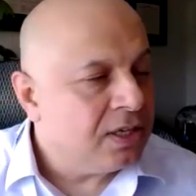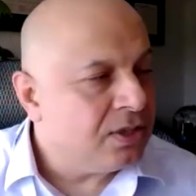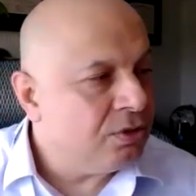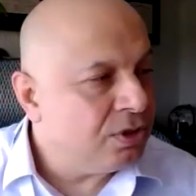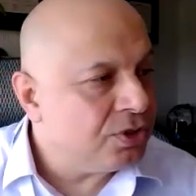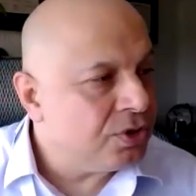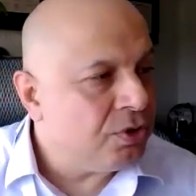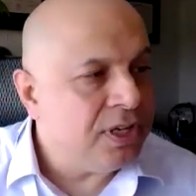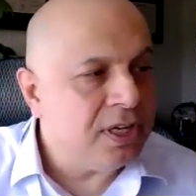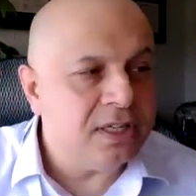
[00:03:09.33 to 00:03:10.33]
So,
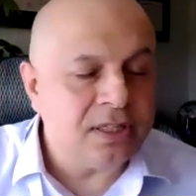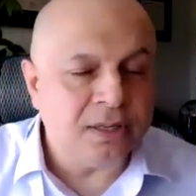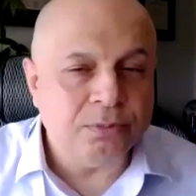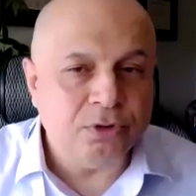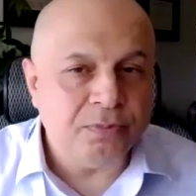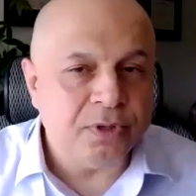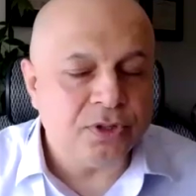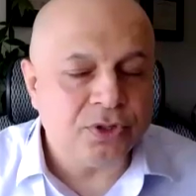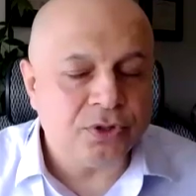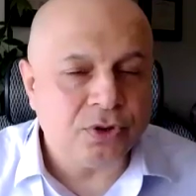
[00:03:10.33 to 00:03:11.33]
dystonia is a
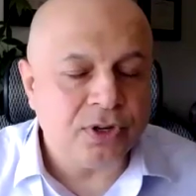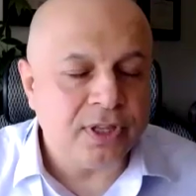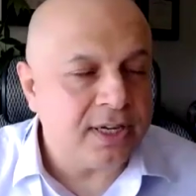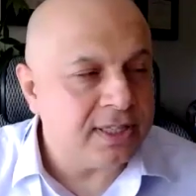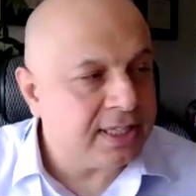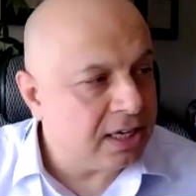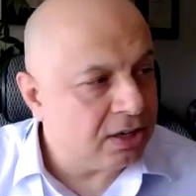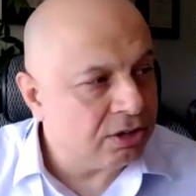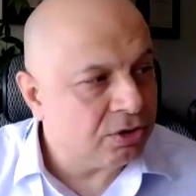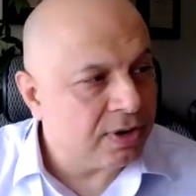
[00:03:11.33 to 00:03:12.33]
movement disorder that is
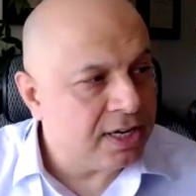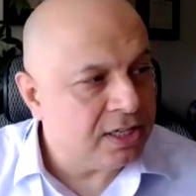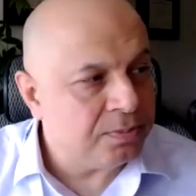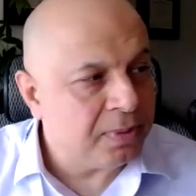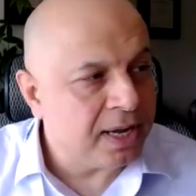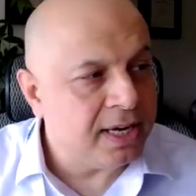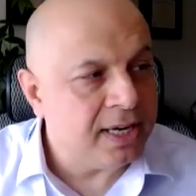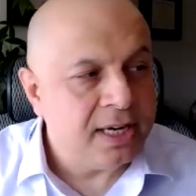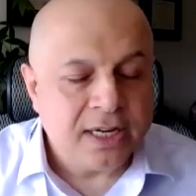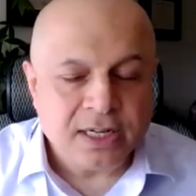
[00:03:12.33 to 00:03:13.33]
characterized by